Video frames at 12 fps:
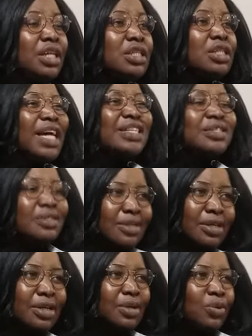It's that
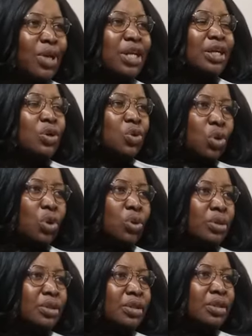stick, when it
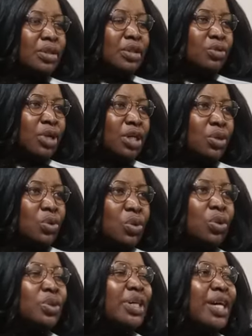grow,
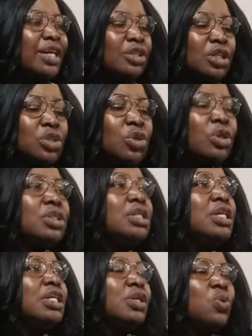they can just cut
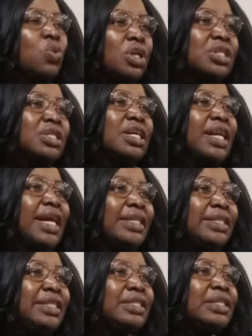one stick
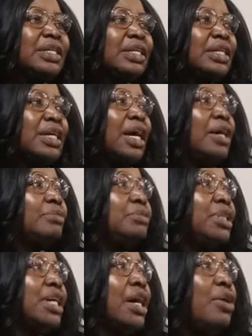like this. It can
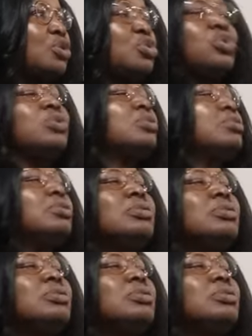also...